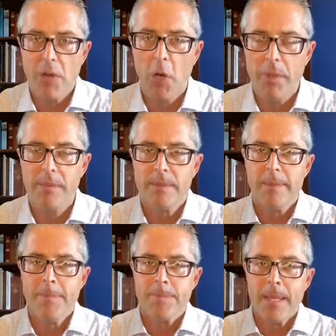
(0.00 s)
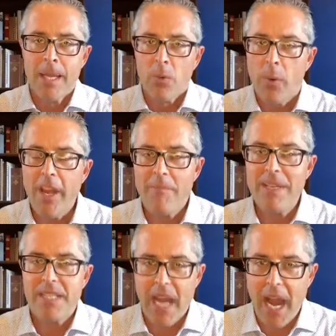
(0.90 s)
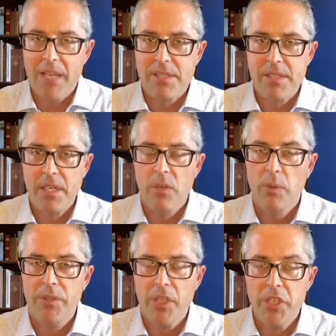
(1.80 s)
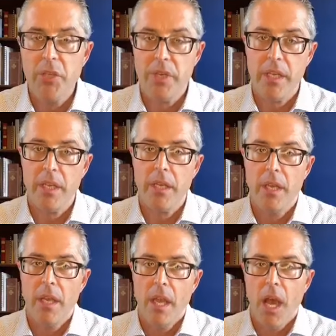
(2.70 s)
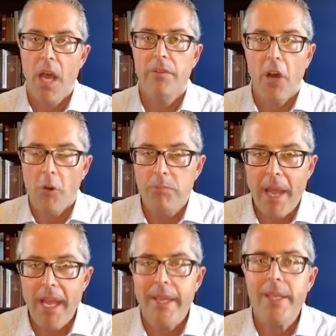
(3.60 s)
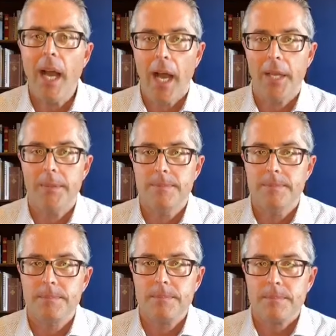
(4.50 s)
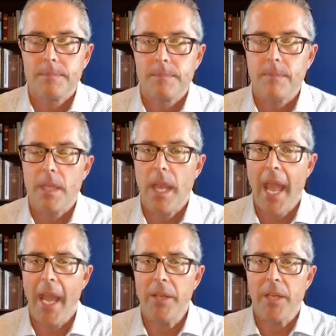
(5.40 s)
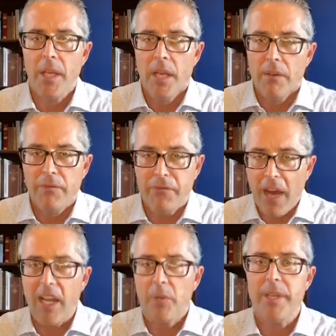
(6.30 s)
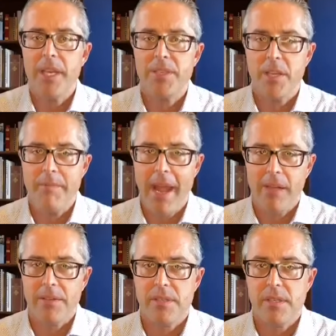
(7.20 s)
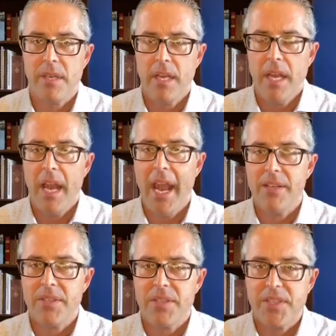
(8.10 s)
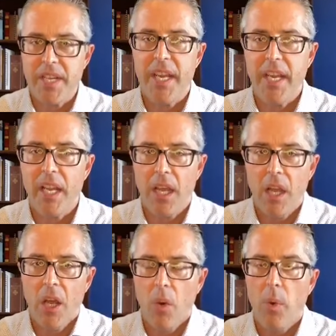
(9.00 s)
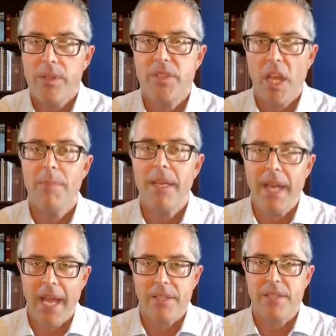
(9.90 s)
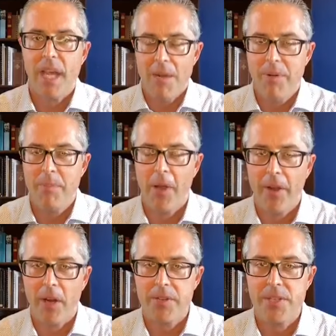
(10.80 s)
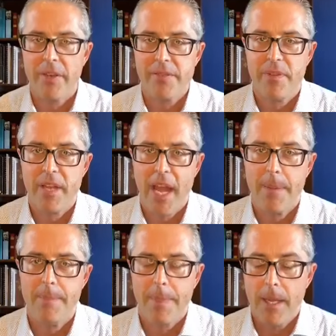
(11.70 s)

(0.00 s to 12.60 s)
moment, we have been tasked with the duty of obeying God and following his commands and seeing what's coming next and preparing ourselves for that.